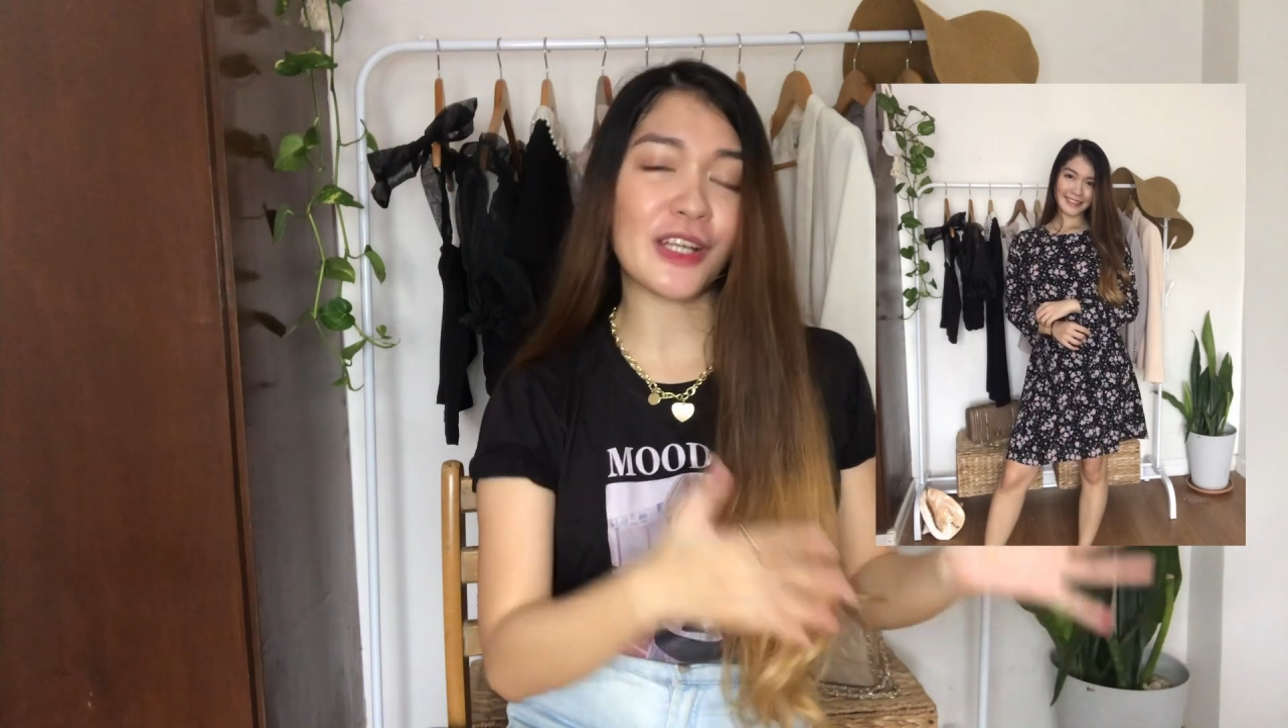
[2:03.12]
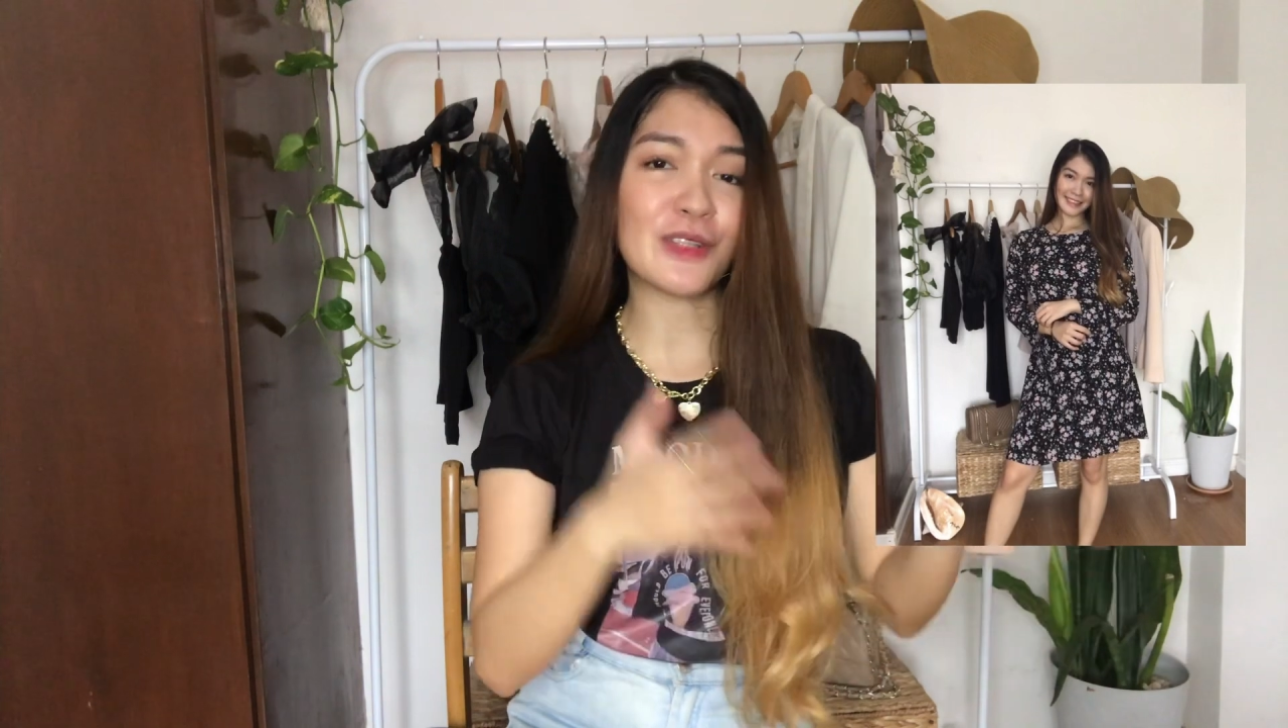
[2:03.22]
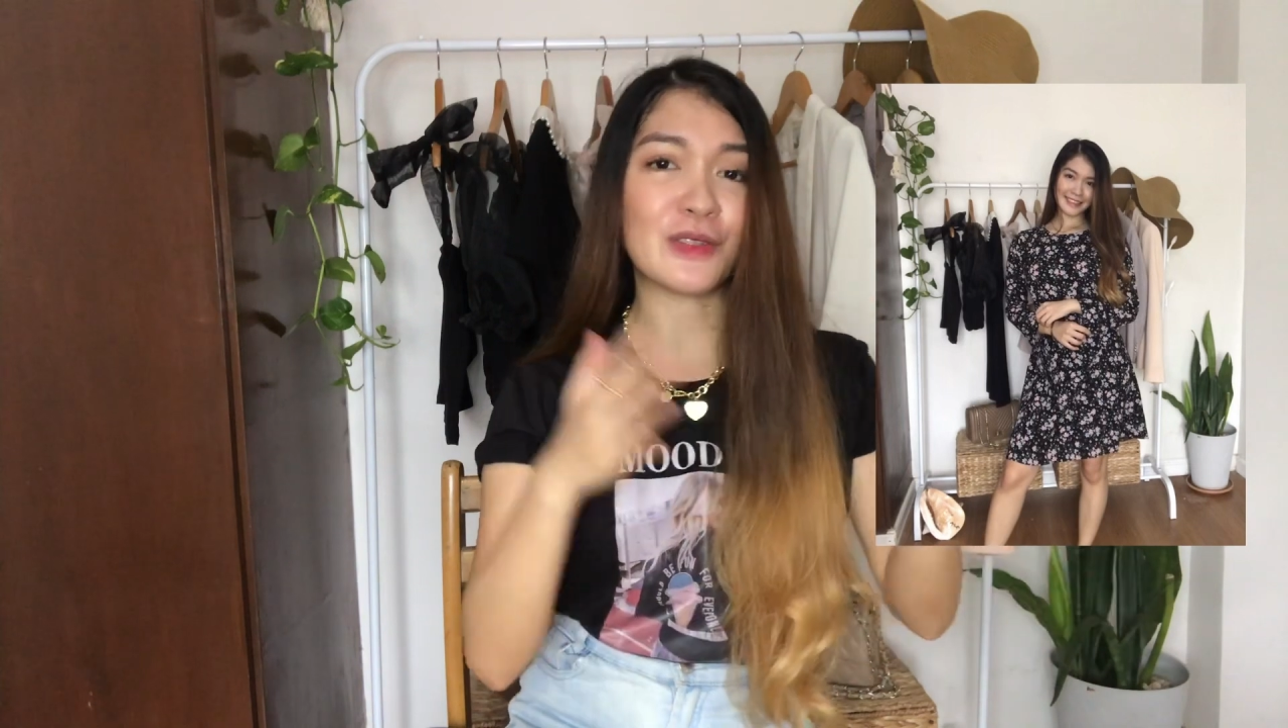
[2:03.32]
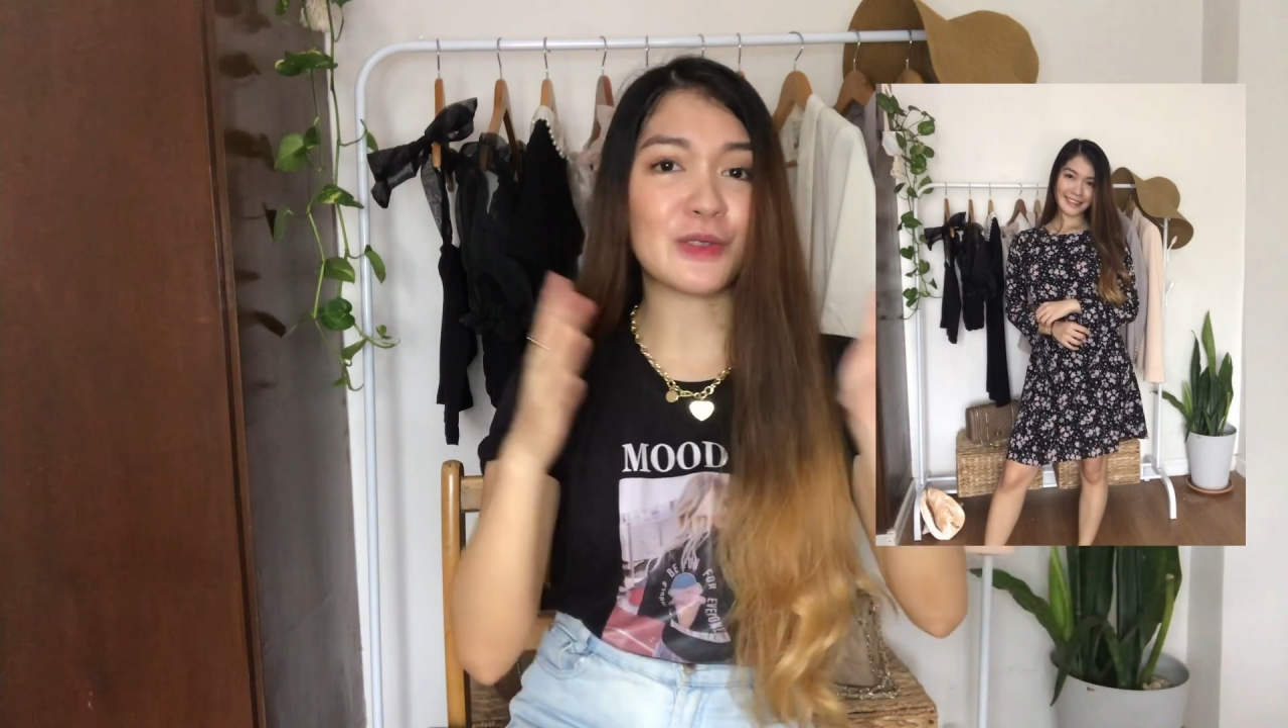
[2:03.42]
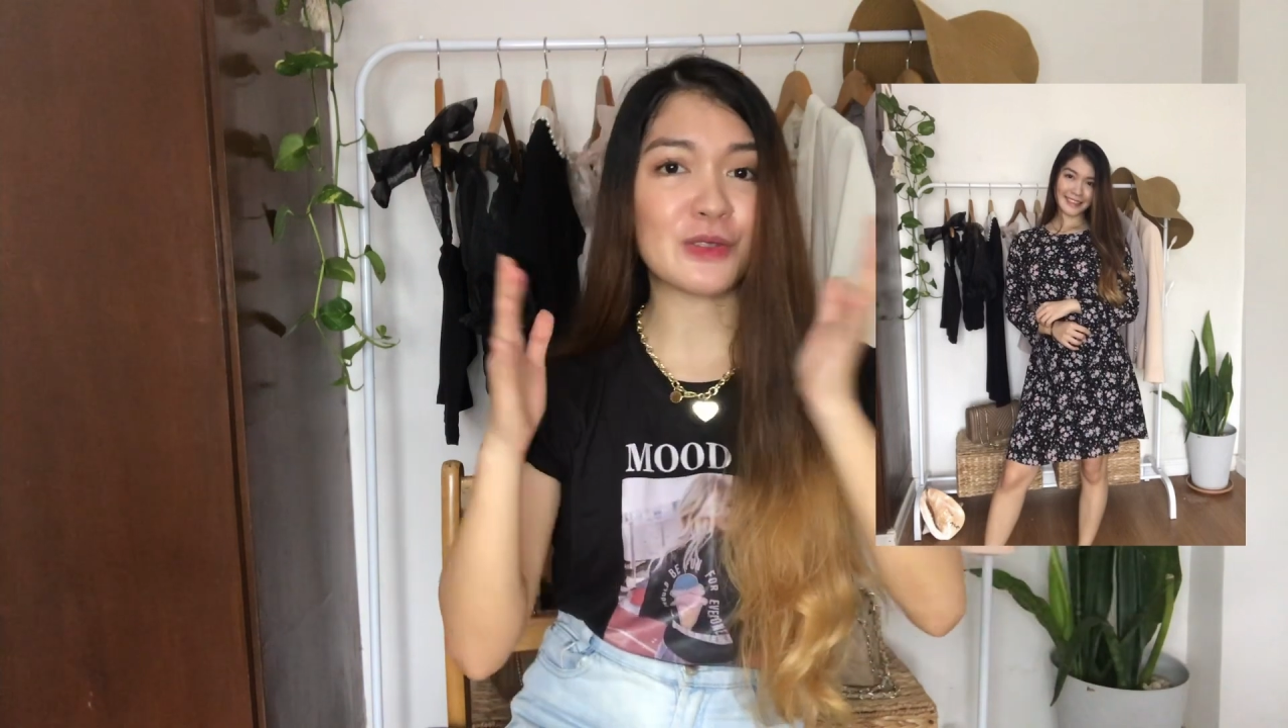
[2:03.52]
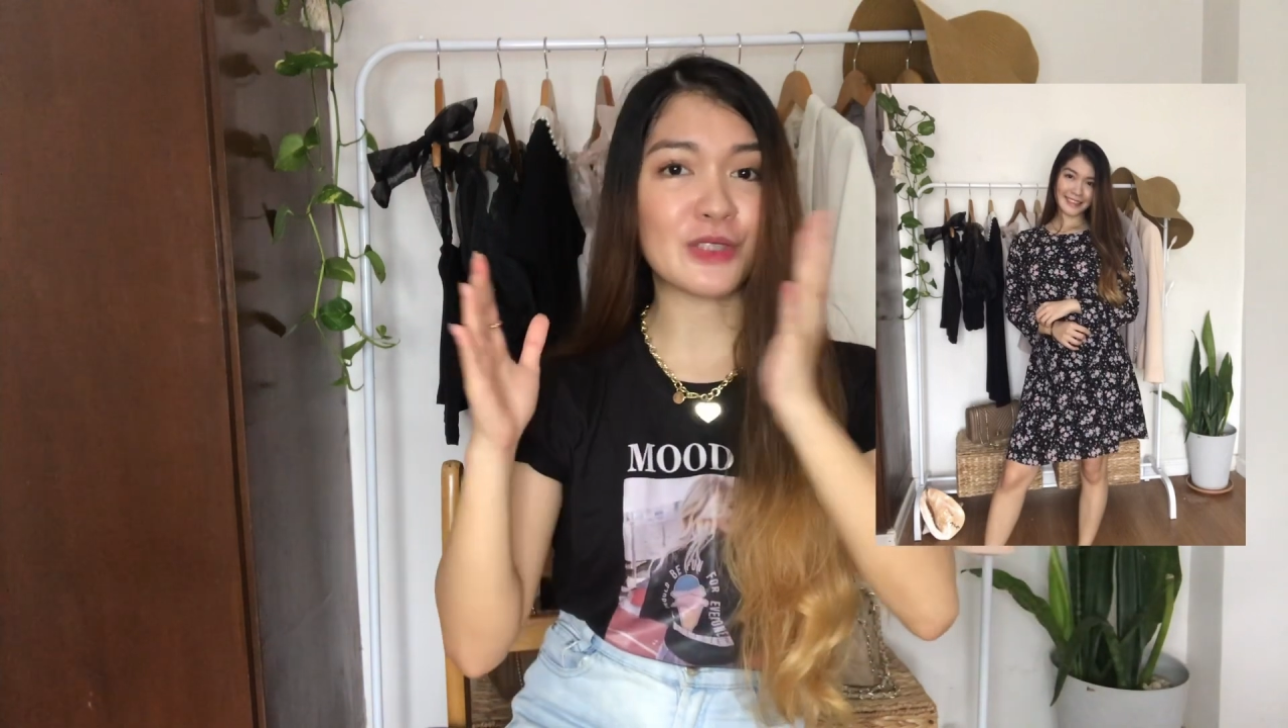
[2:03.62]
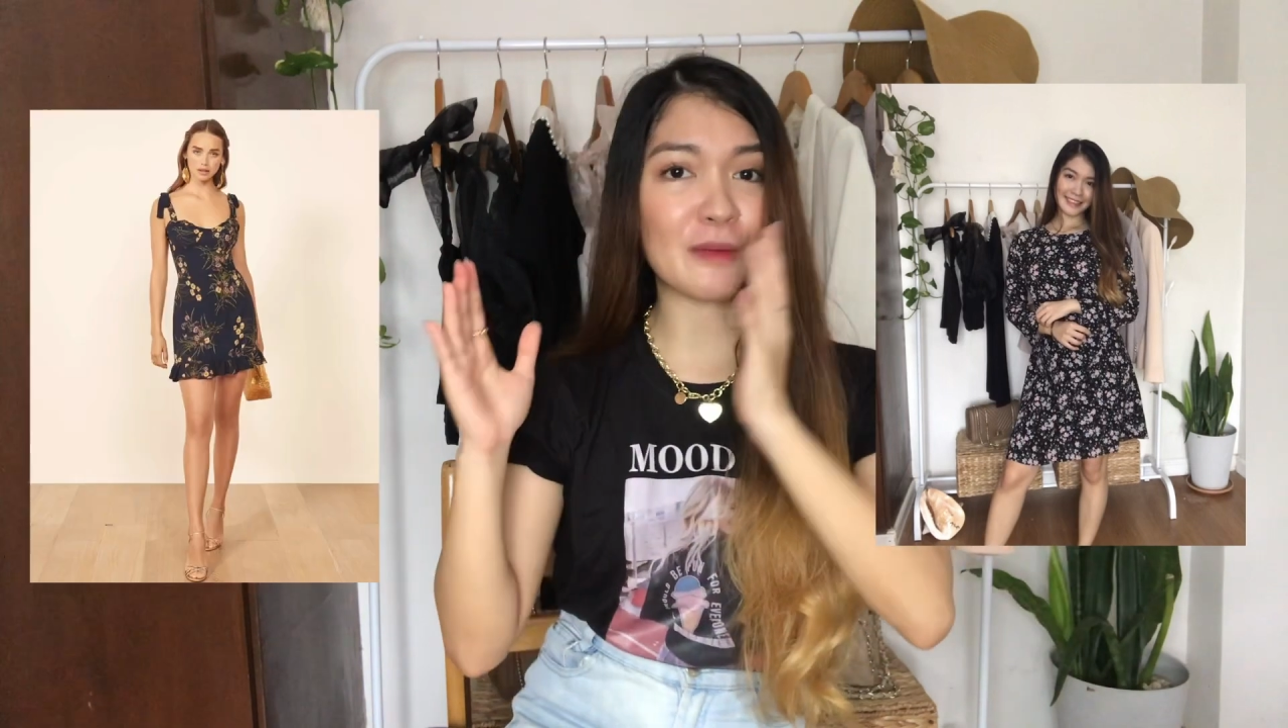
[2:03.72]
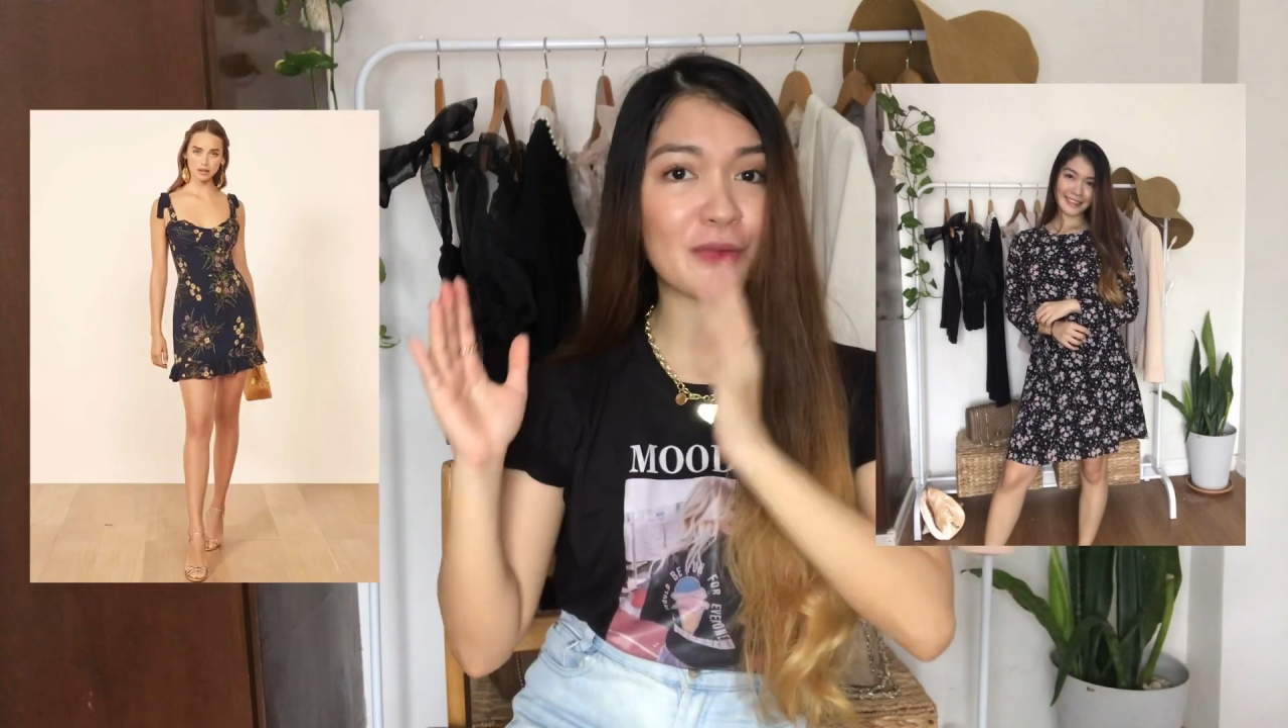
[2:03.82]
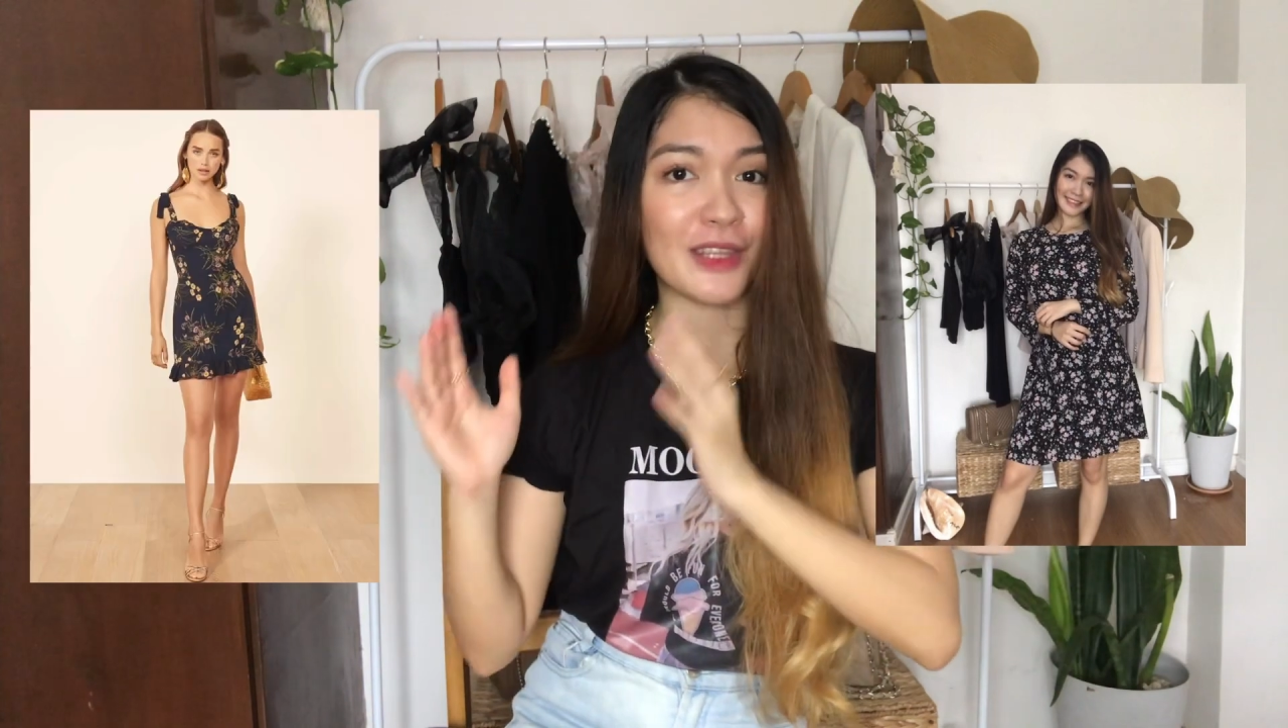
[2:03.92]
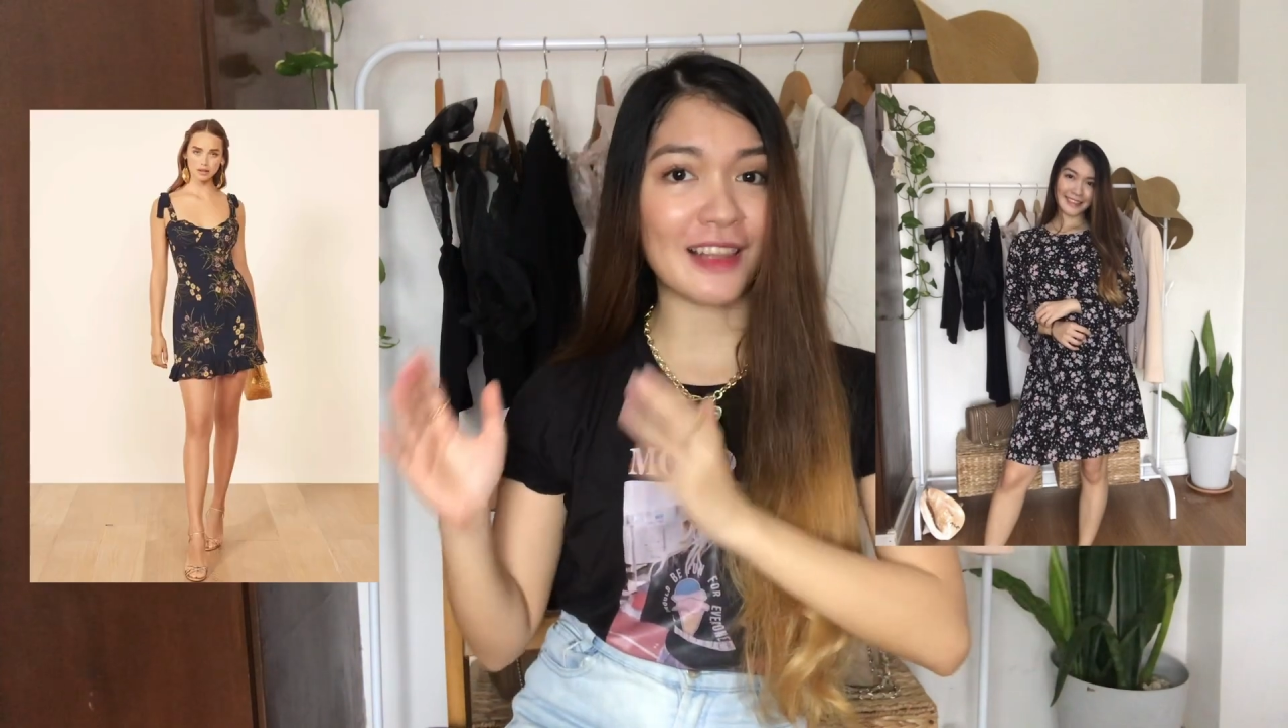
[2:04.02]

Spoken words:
into something